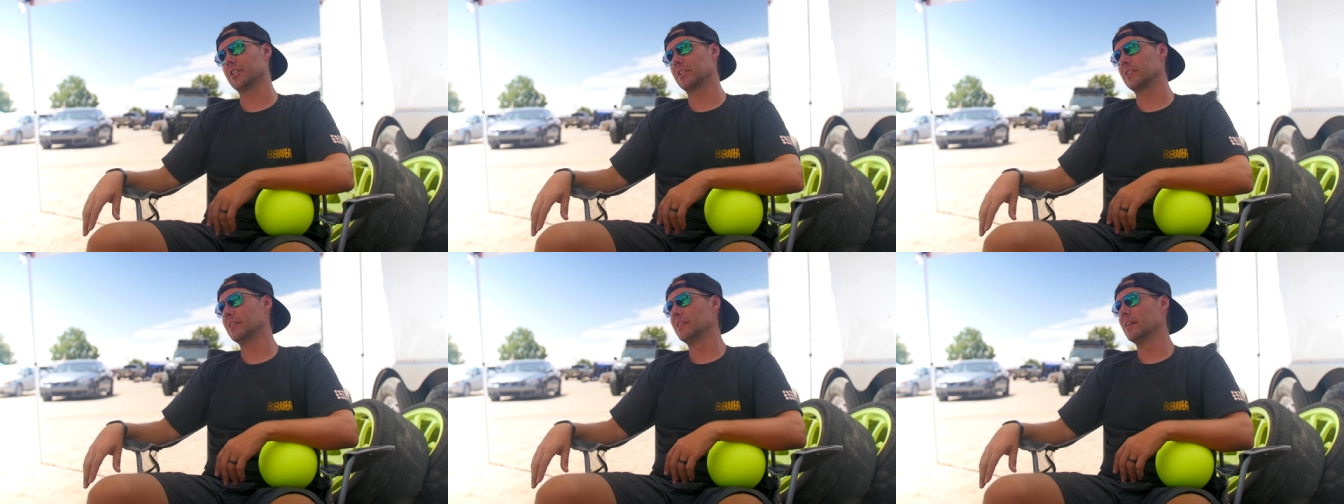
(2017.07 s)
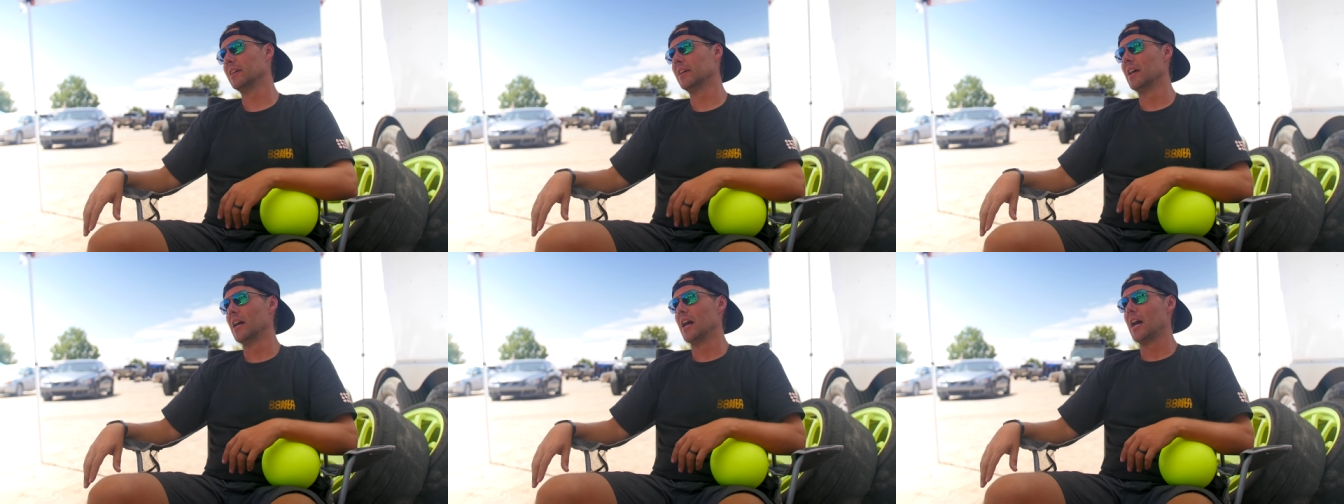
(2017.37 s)

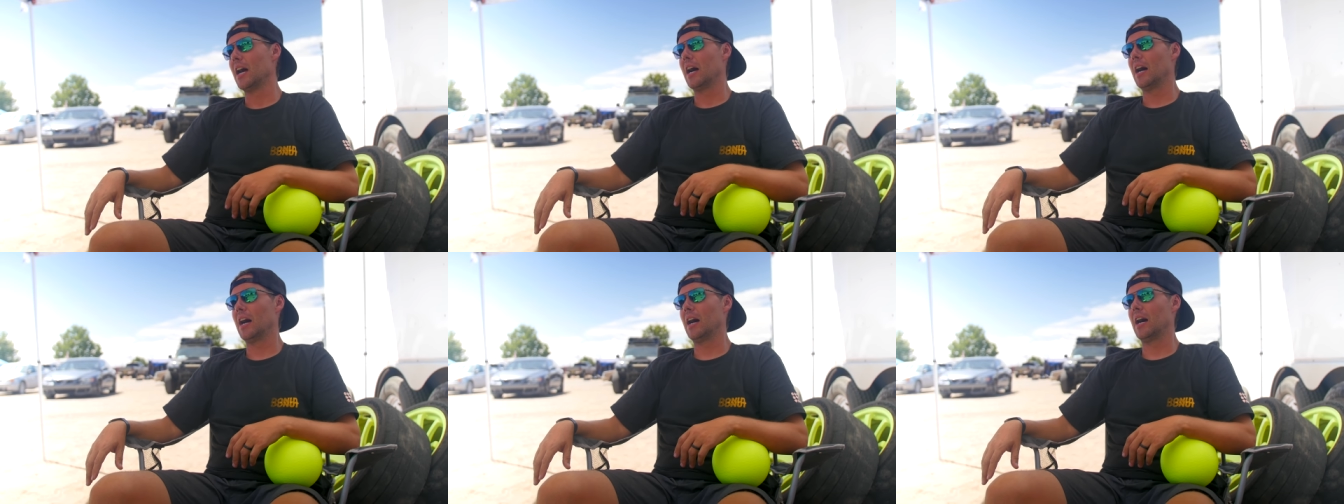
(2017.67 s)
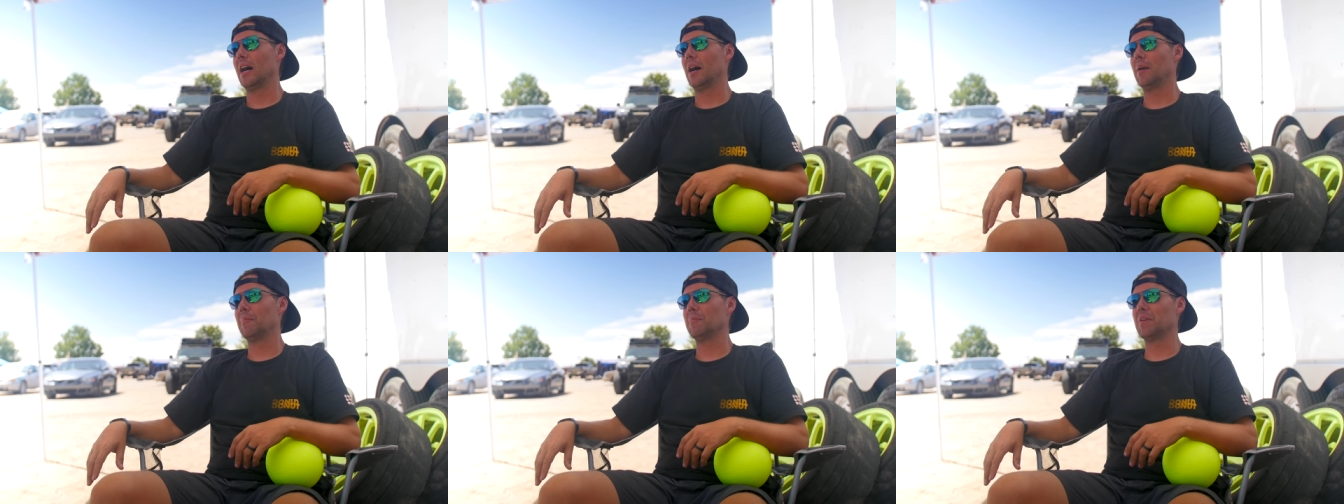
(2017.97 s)
And,
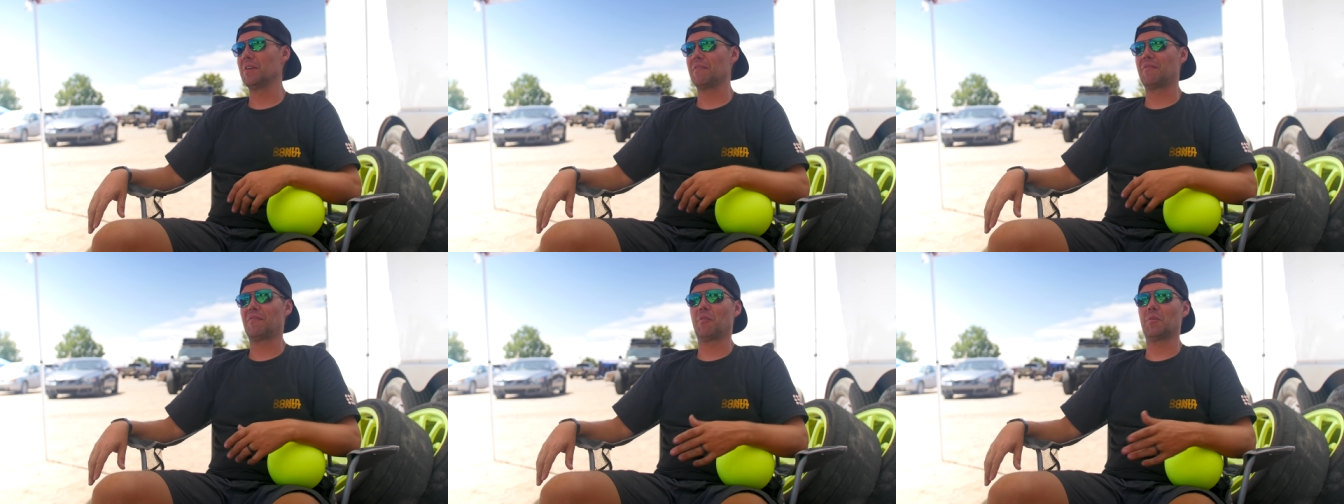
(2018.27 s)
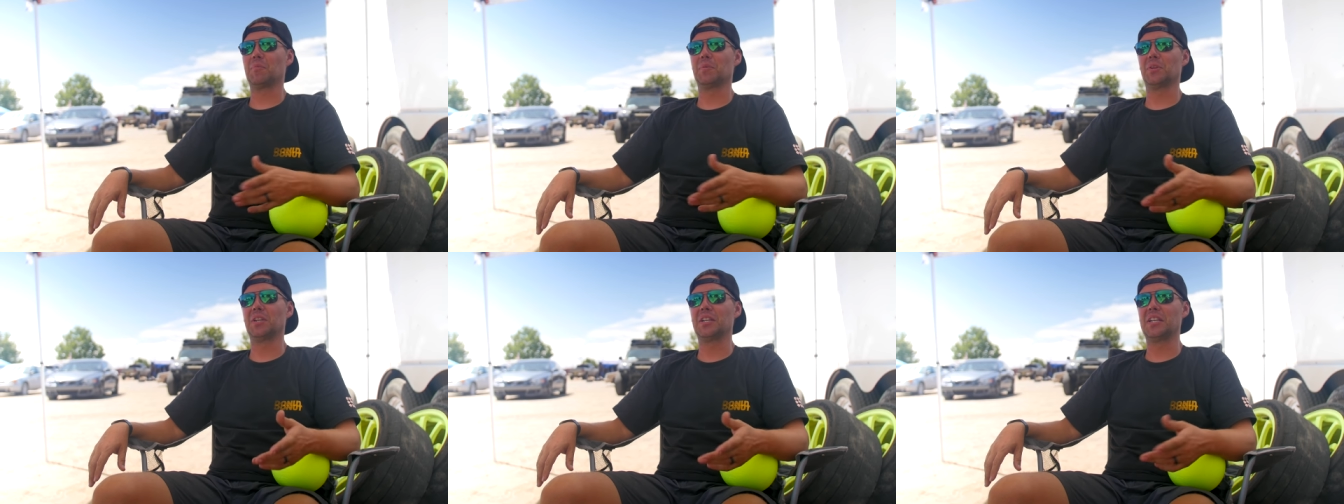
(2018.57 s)
um, if
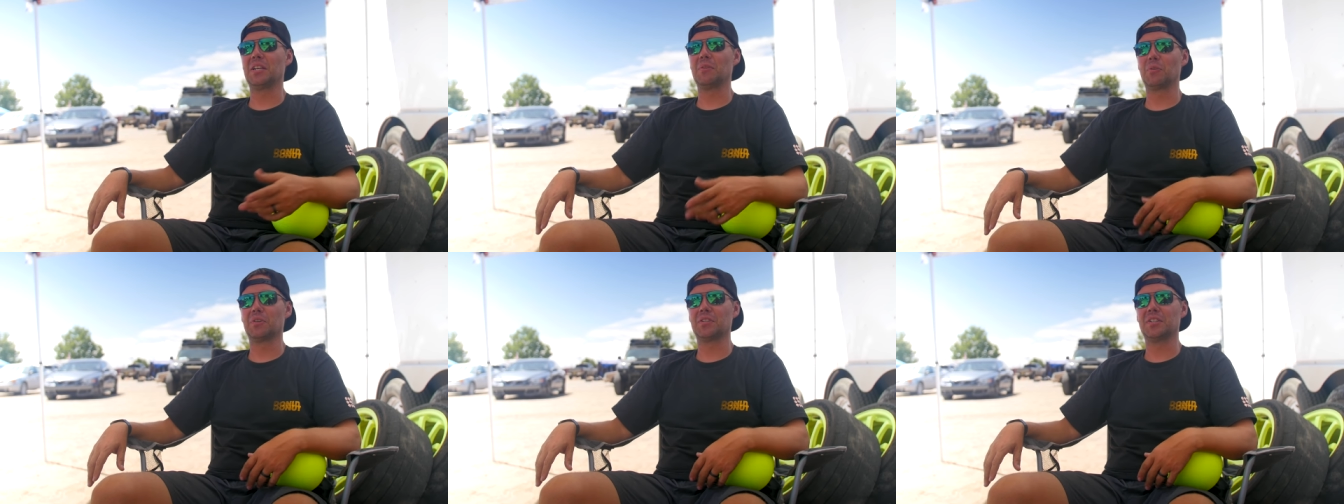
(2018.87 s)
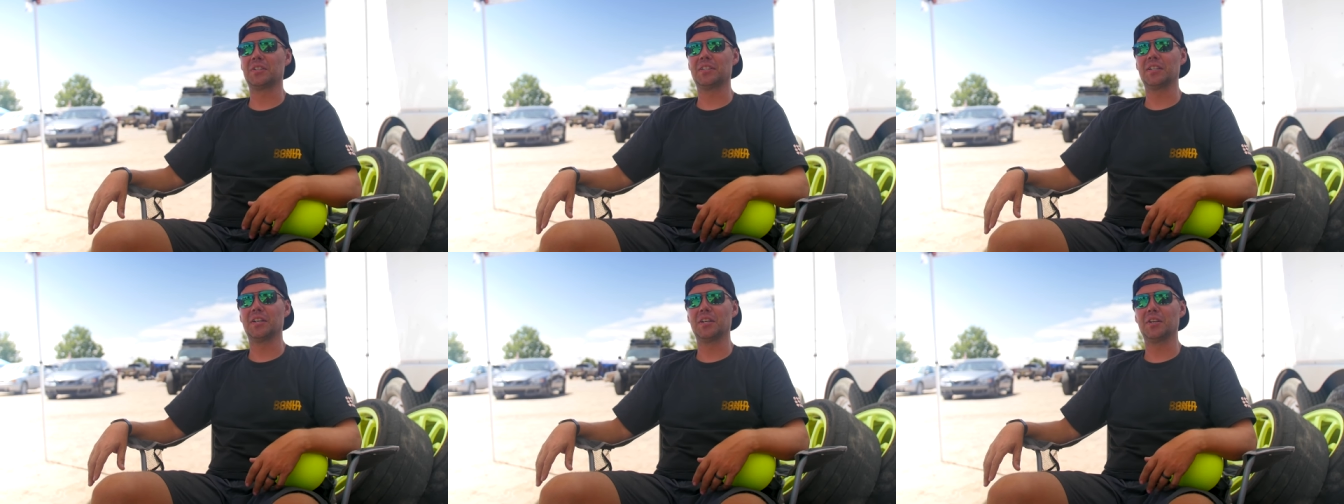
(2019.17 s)
Formula D
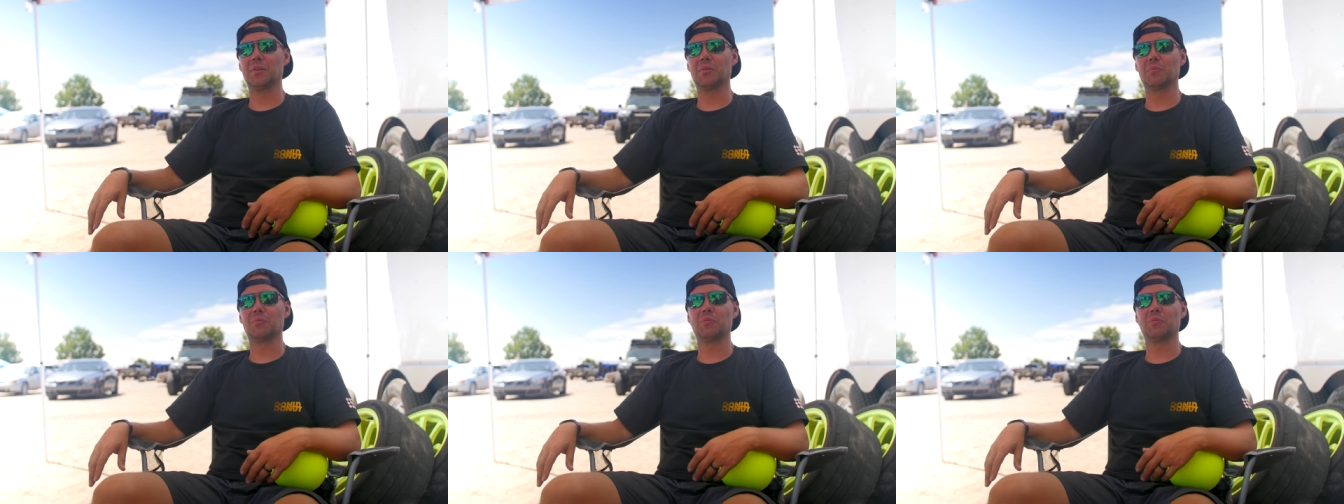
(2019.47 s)
wasn't there,